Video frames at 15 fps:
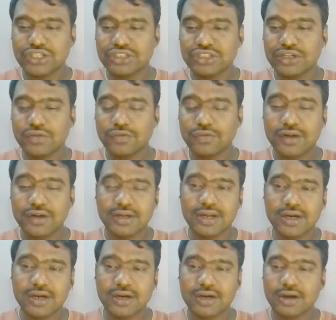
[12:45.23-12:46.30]
just need to
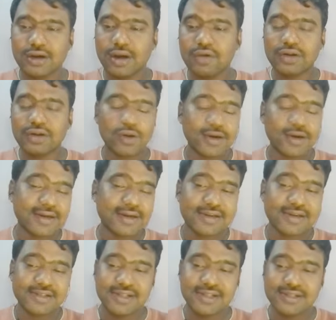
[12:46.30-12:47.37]
filter our
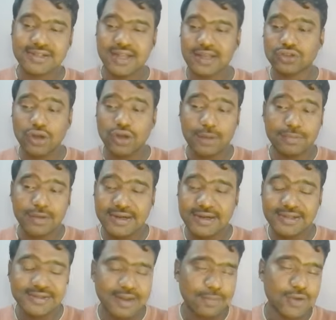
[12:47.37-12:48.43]
targeted results like job
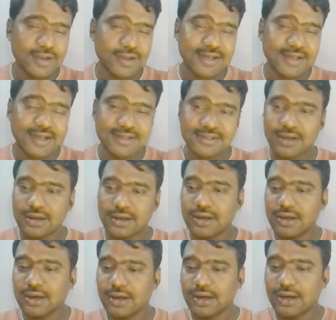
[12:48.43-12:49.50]
titles, employee size,
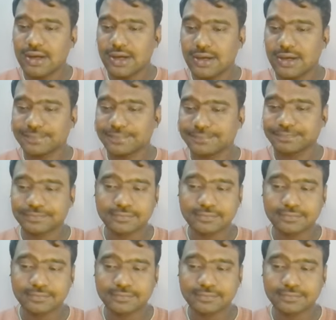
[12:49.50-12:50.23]
like